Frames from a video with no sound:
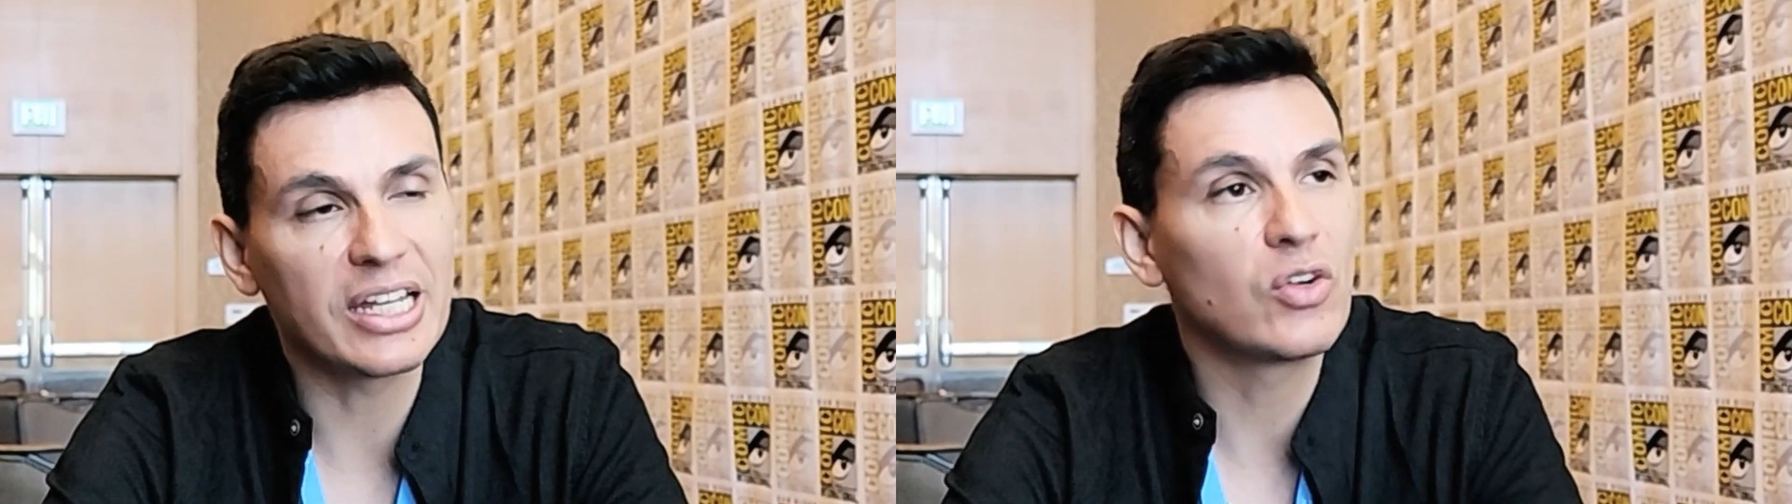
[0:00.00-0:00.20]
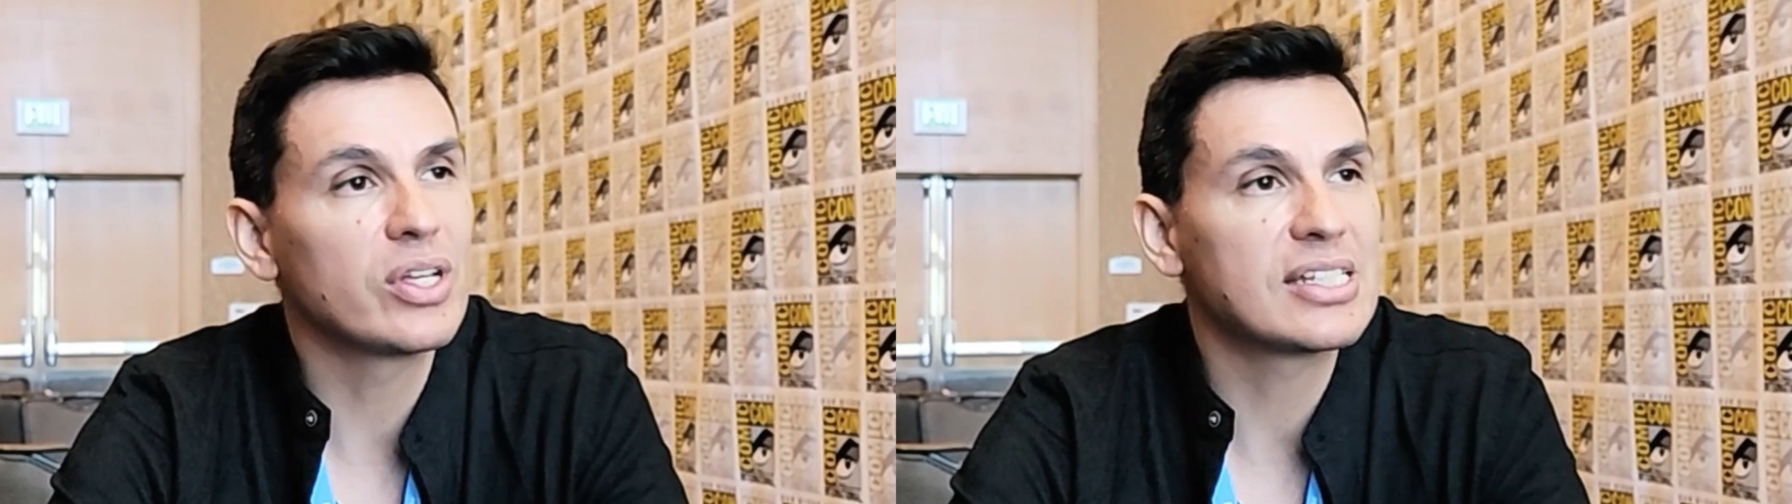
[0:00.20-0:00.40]

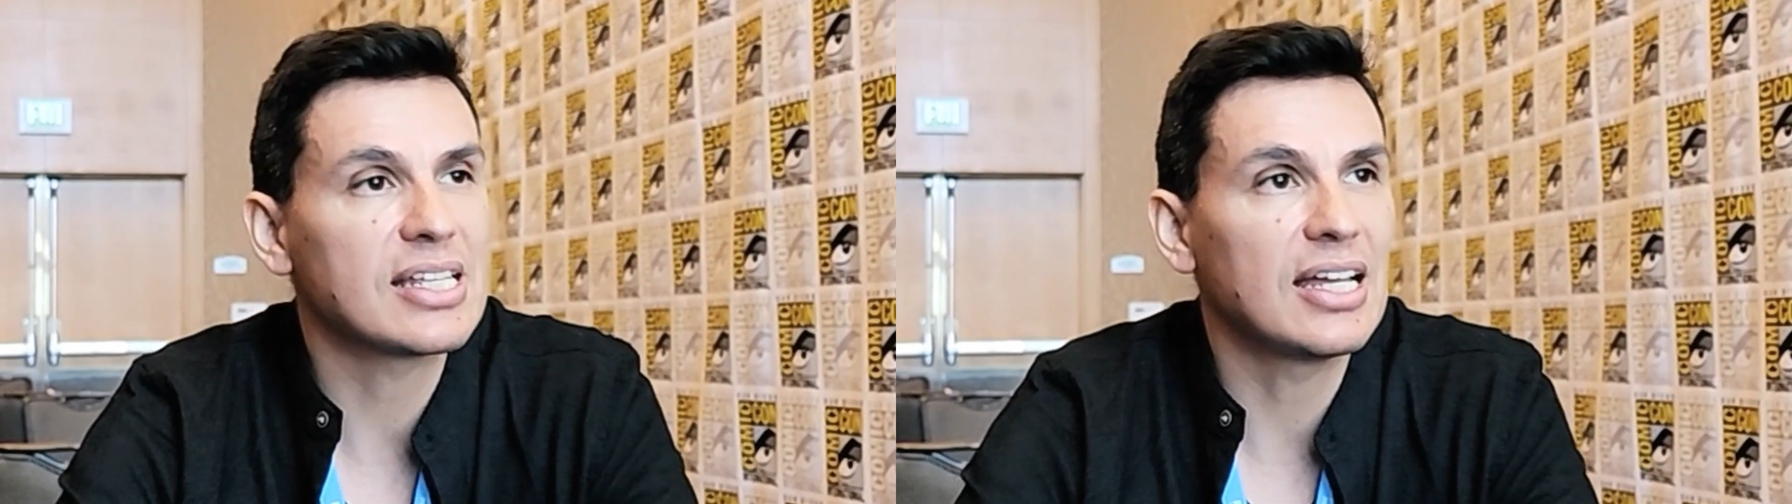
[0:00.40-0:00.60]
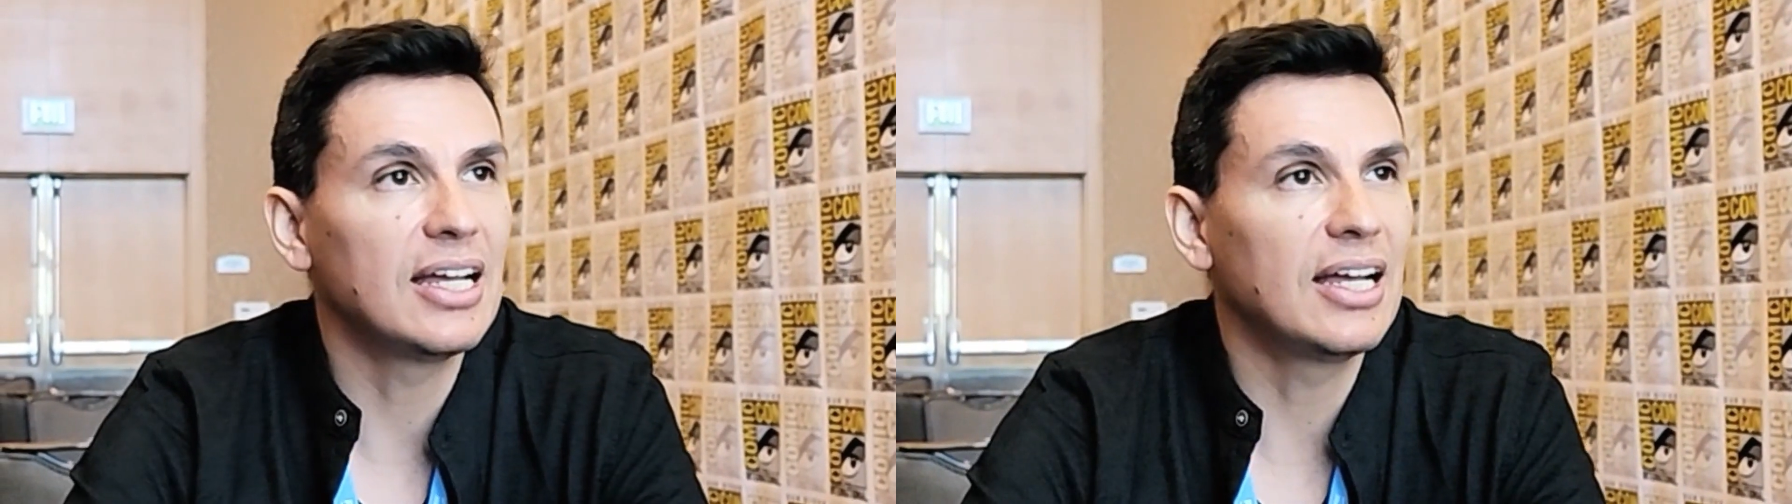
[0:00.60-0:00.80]
is
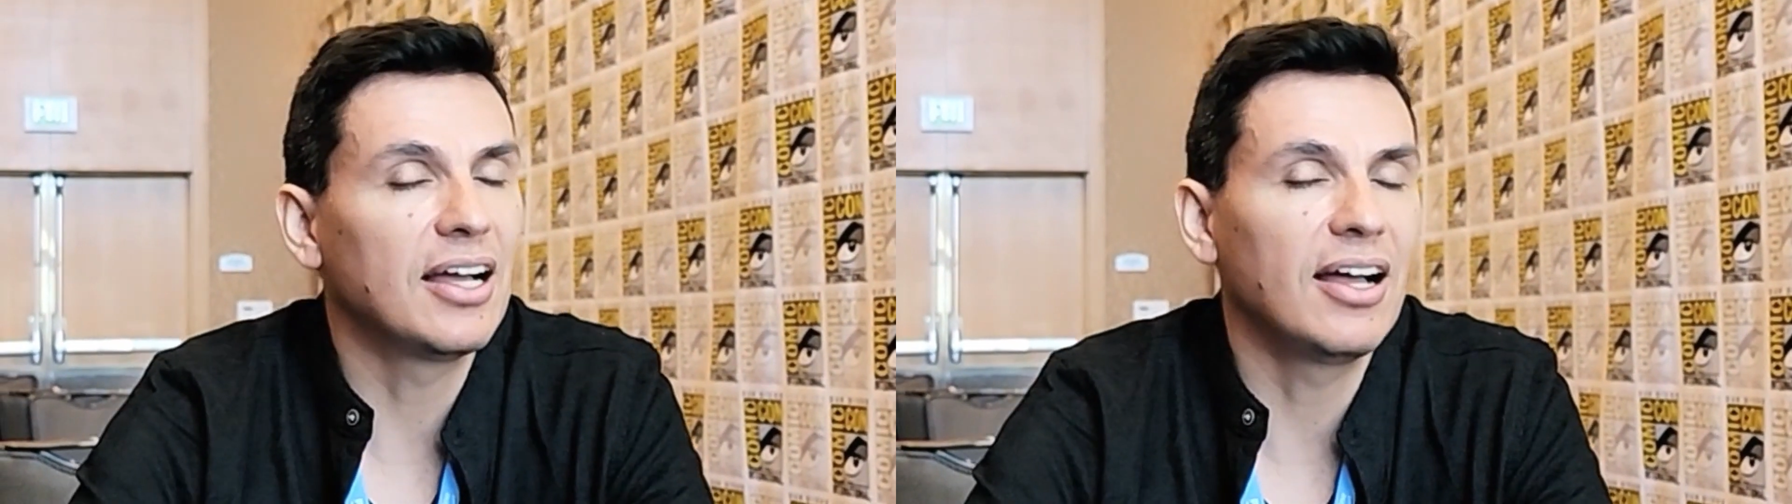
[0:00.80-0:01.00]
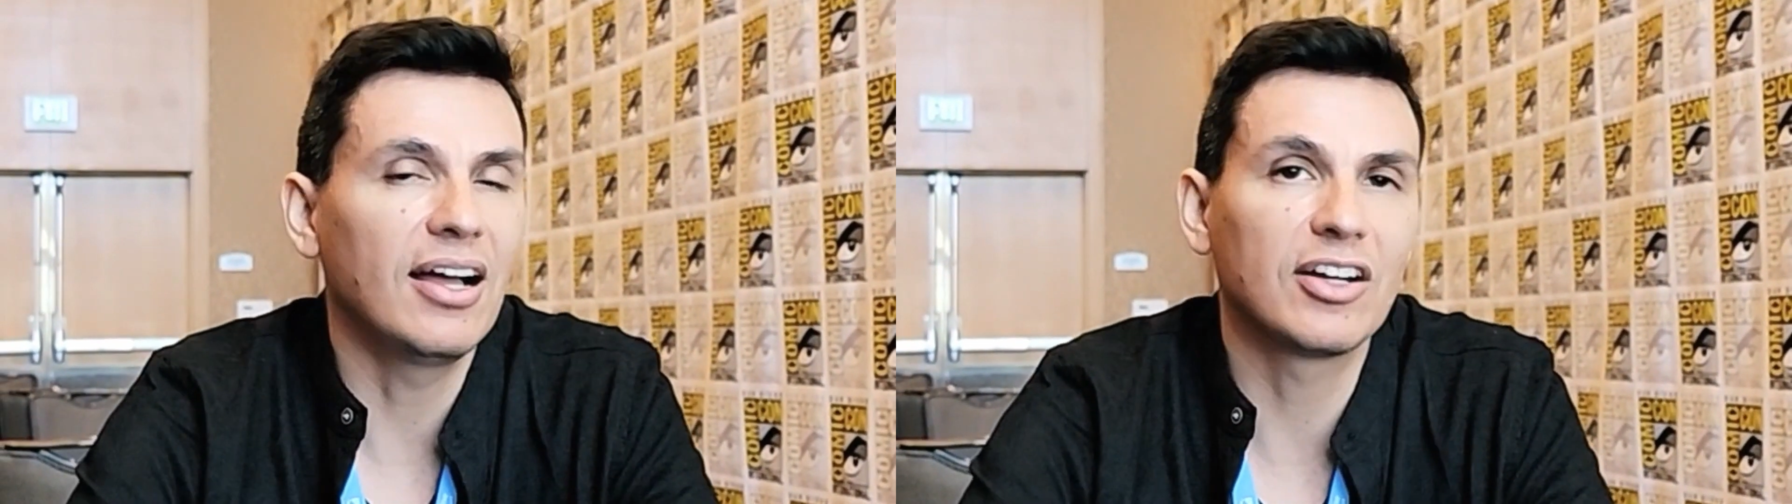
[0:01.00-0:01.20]
a